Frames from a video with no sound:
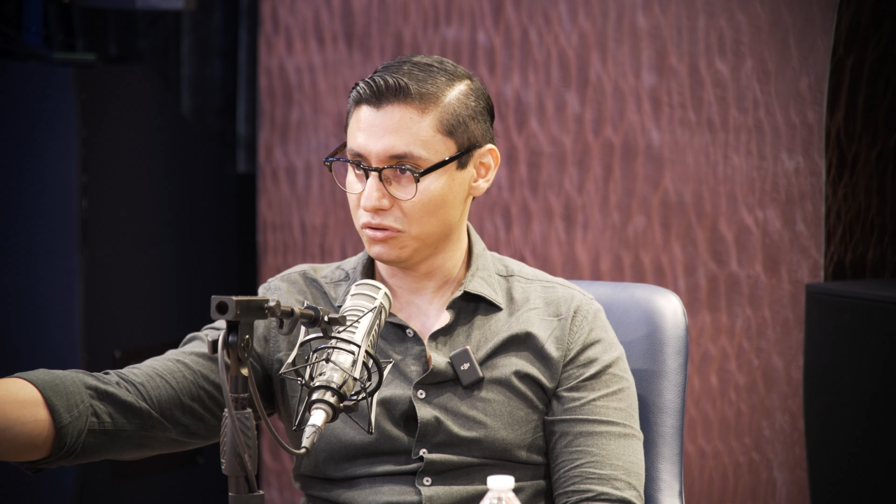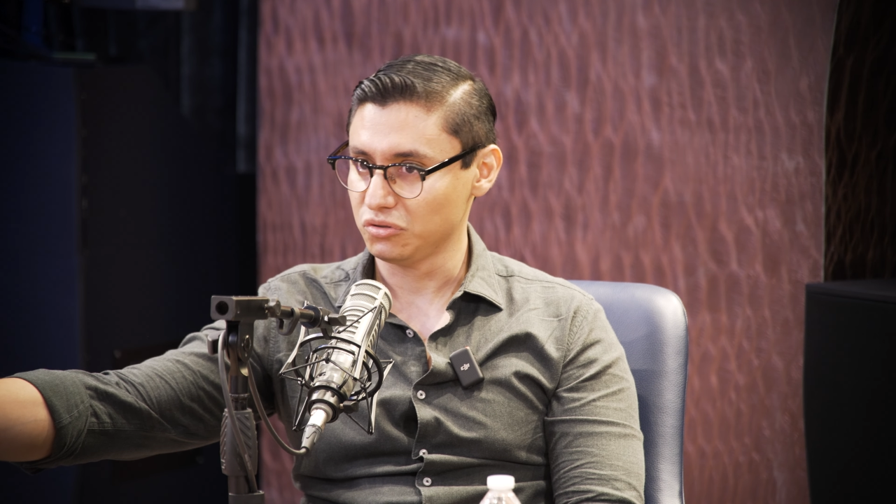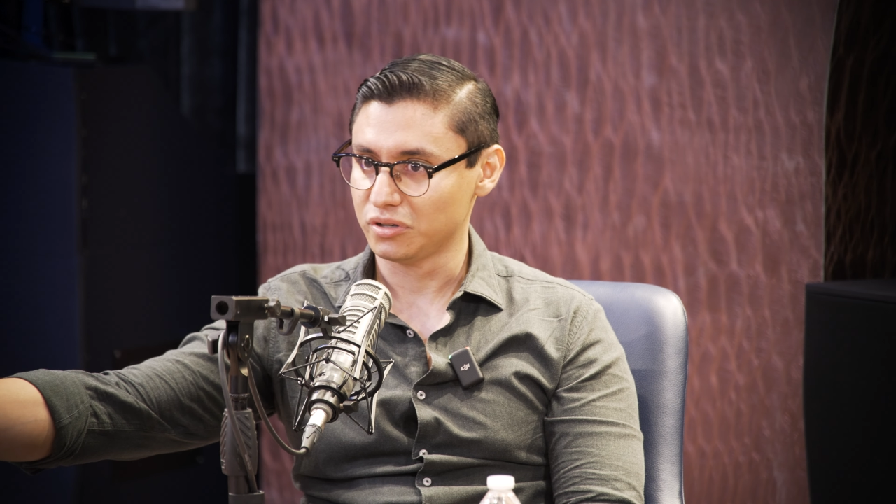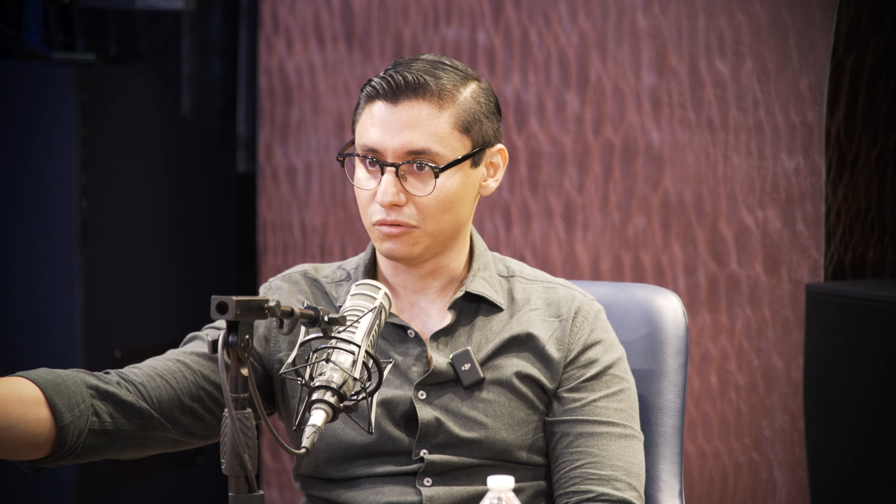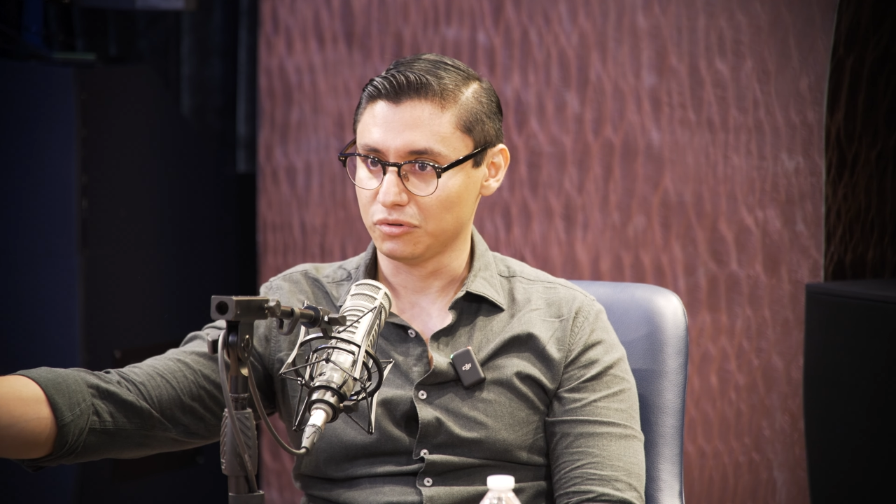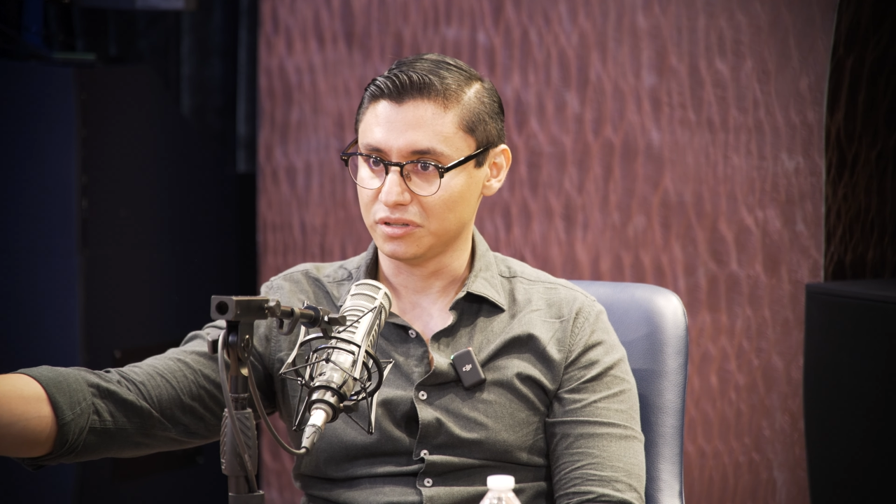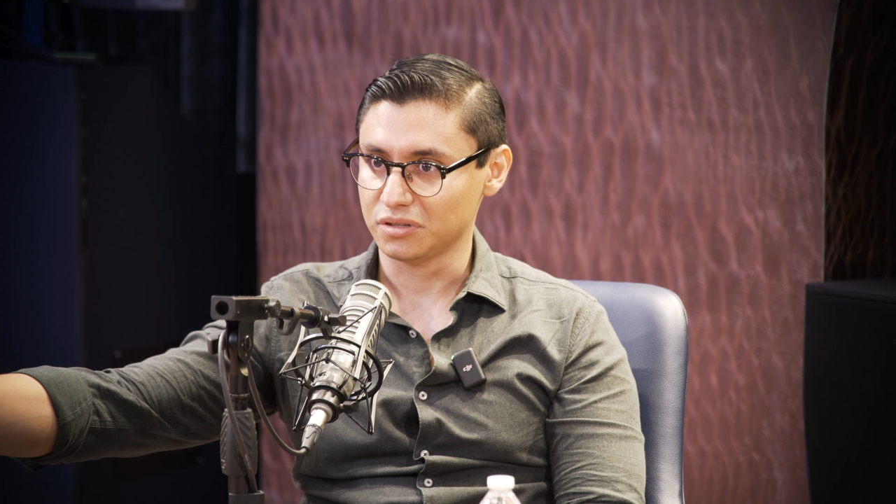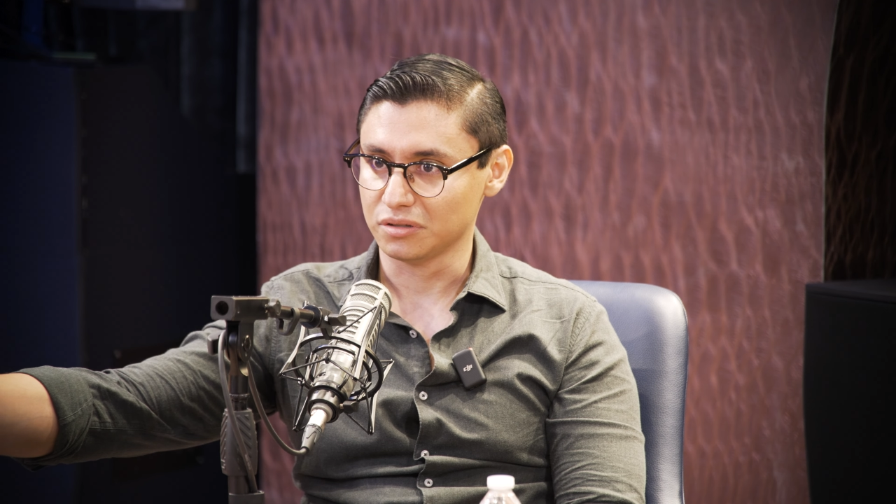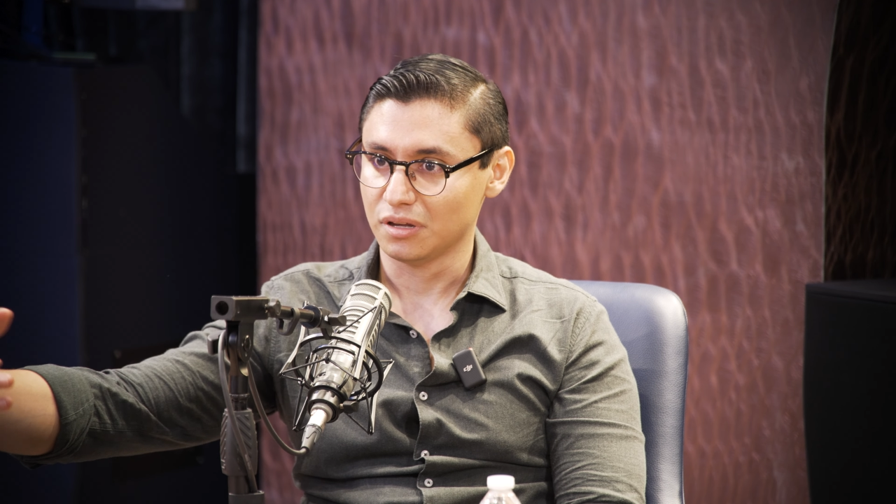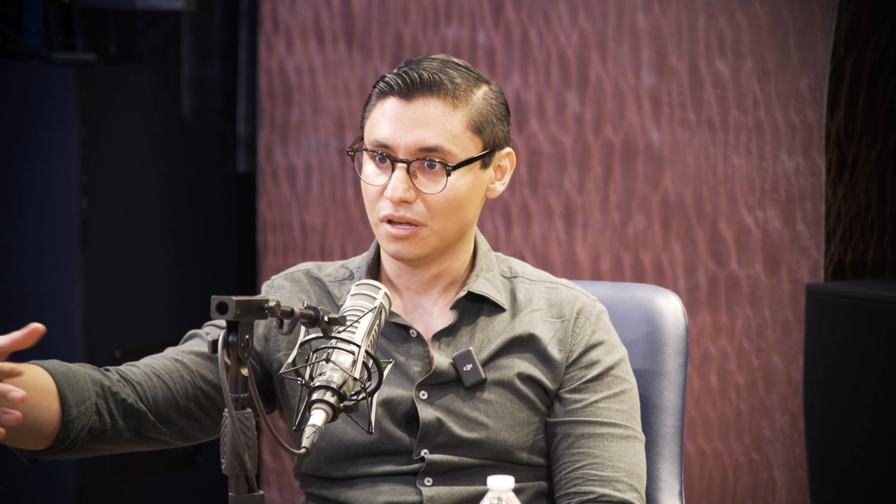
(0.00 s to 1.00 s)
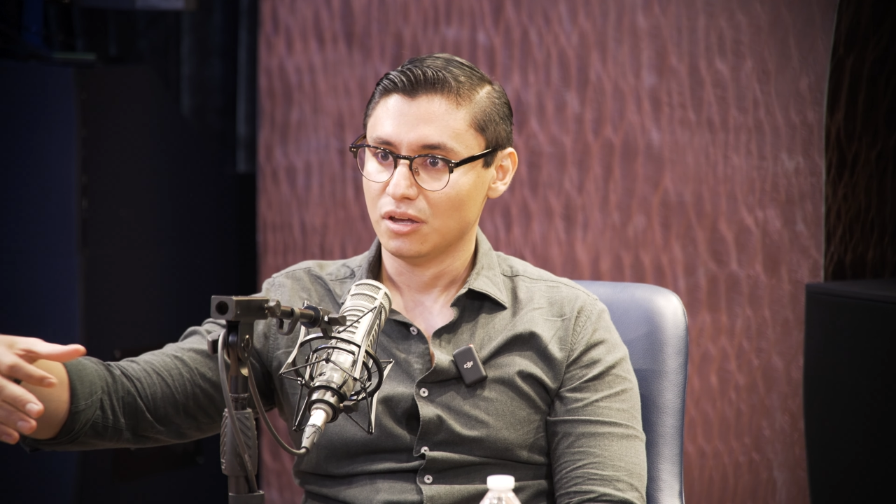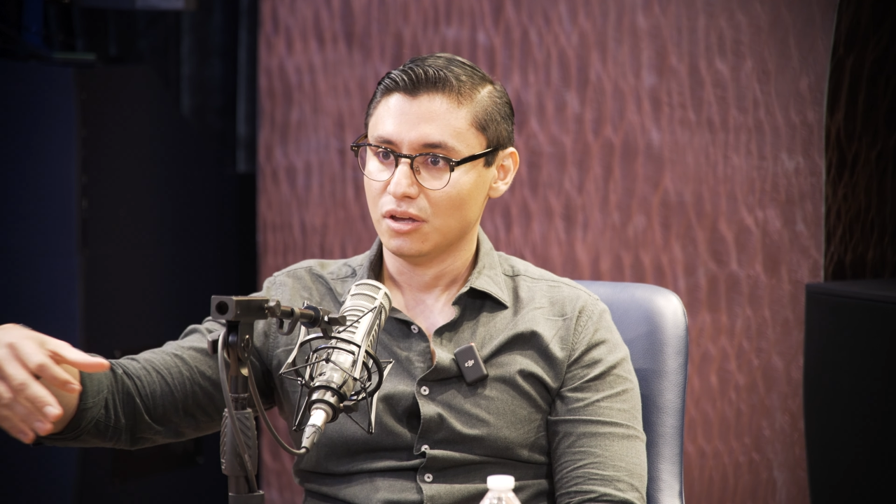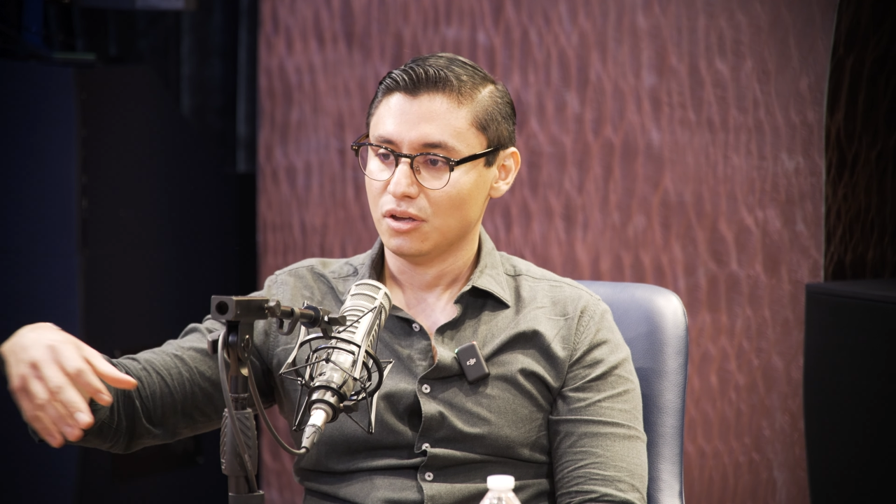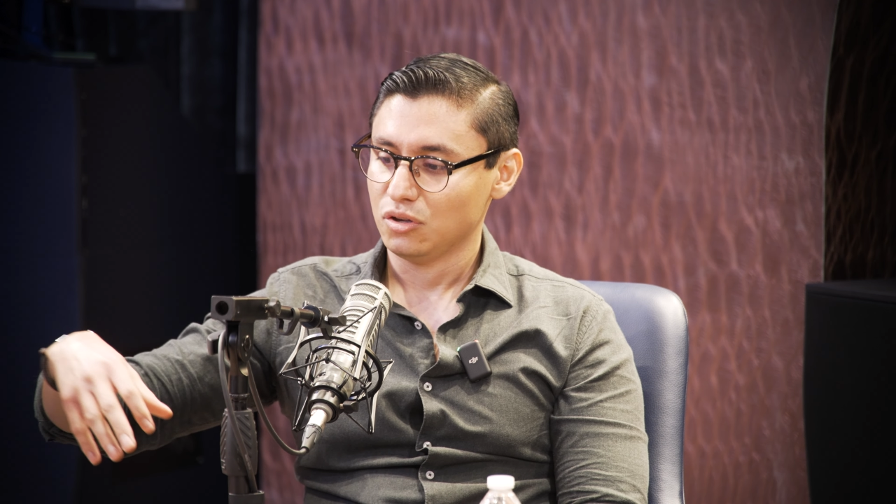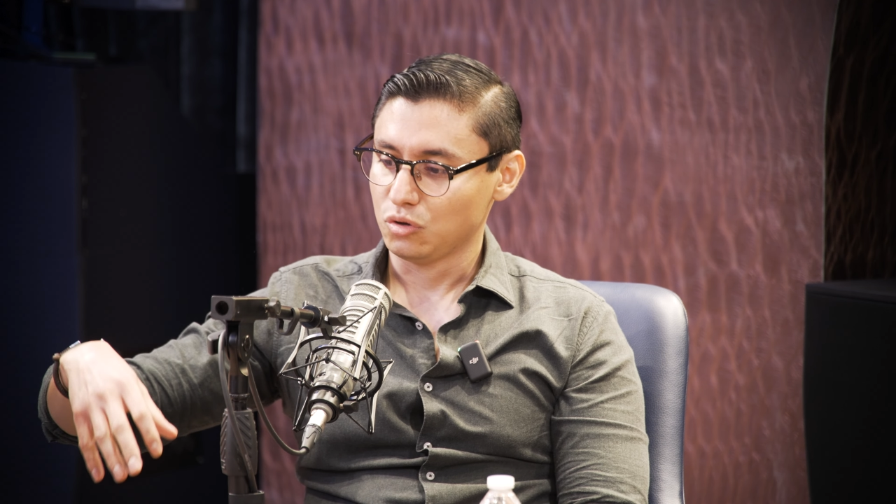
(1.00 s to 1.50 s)
user acquisition.
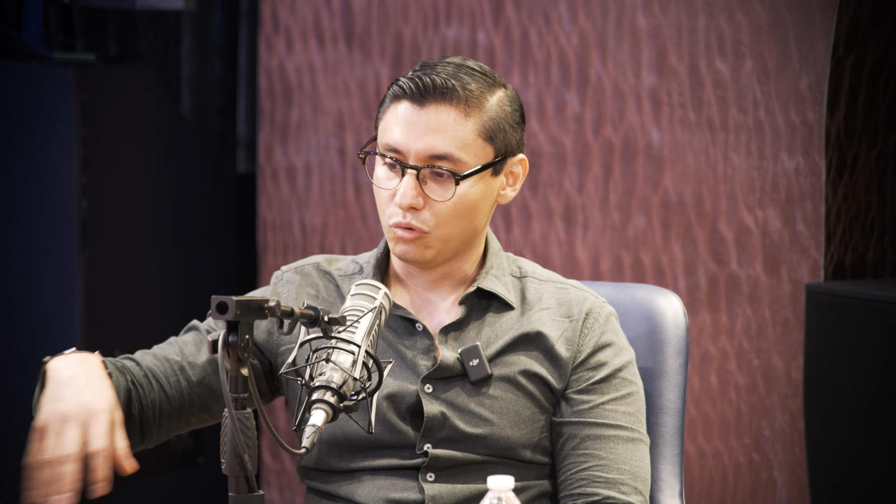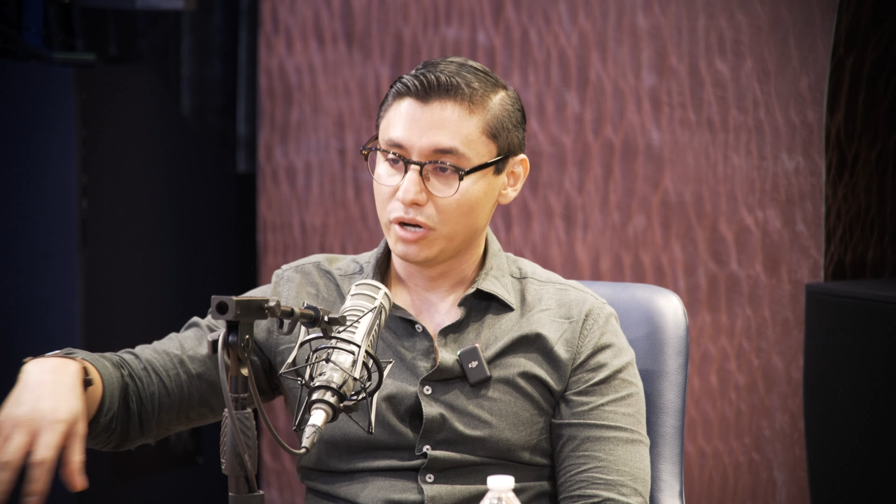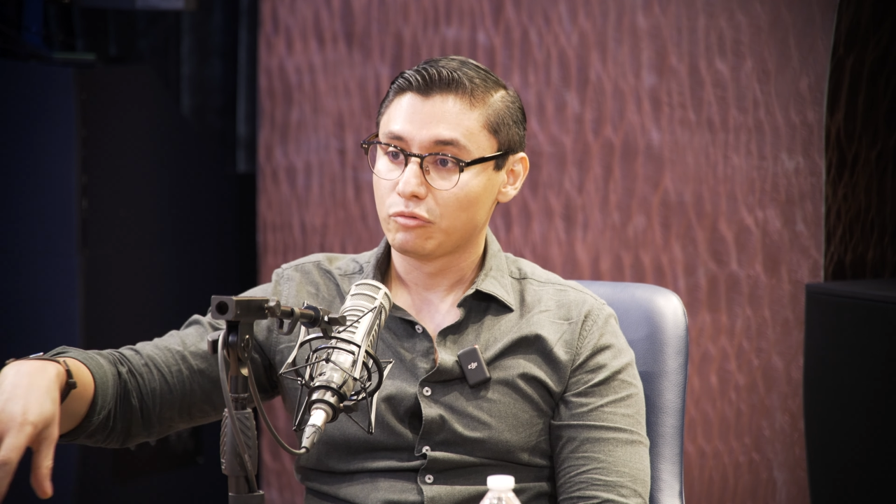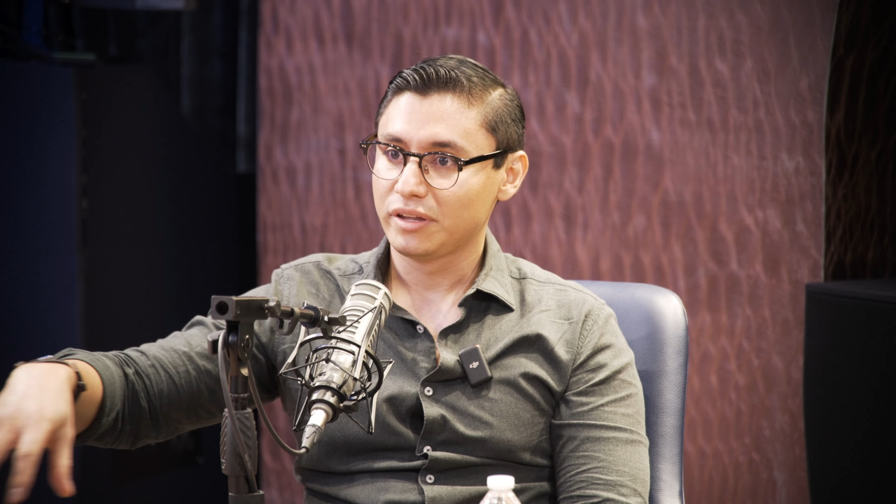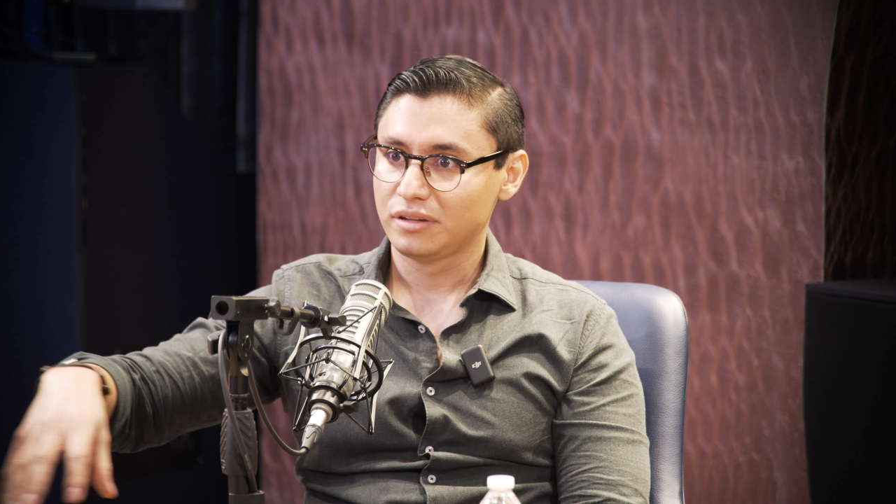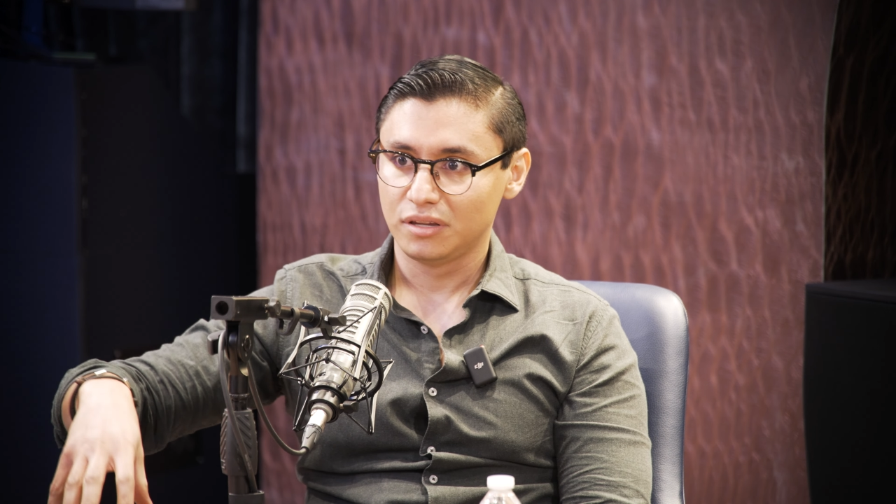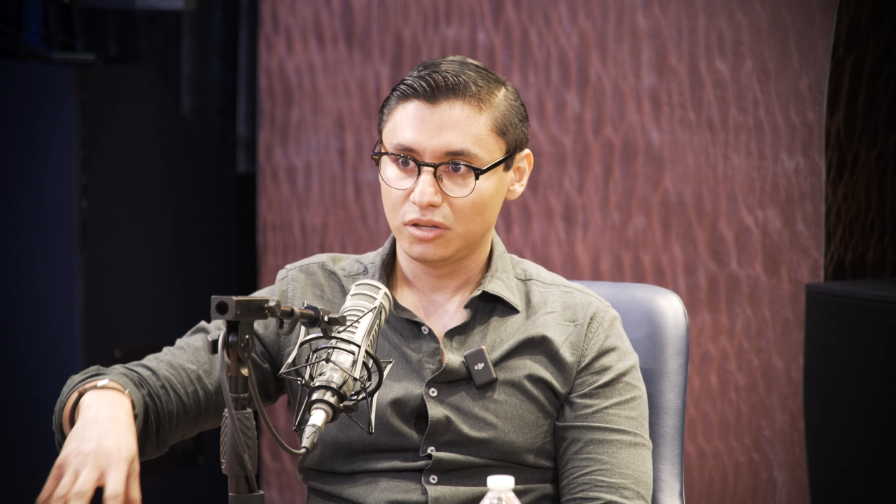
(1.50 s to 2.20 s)
So we're raising